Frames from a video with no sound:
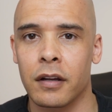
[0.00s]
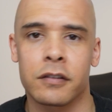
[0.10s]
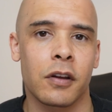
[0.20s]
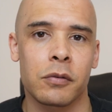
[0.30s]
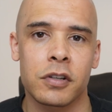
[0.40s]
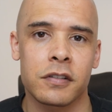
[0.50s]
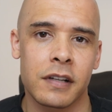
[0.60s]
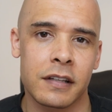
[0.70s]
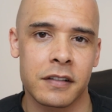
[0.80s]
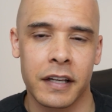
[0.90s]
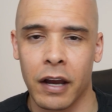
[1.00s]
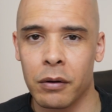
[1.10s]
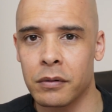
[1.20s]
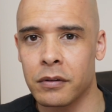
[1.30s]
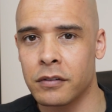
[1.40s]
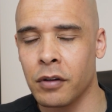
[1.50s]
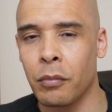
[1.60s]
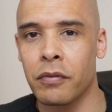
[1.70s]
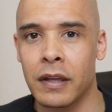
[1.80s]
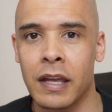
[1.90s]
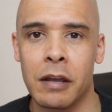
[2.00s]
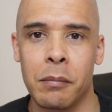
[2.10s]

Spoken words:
And so just listing out some of the key